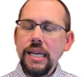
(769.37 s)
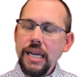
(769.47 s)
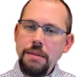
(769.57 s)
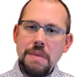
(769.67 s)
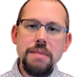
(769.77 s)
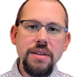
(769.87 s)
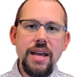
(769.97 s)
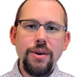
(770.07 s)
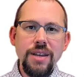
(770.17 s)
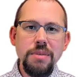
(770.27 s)
and maybe
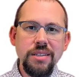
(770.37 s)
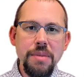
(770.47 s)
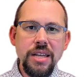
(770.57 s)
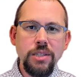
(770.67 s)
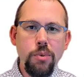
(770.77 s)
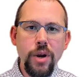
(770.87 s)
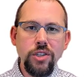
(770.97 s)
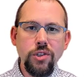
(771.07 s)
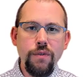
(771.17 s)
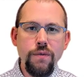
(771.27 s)
that'll give me some
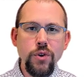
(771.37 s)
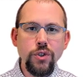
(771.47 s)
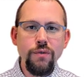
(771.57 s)
inspiration for future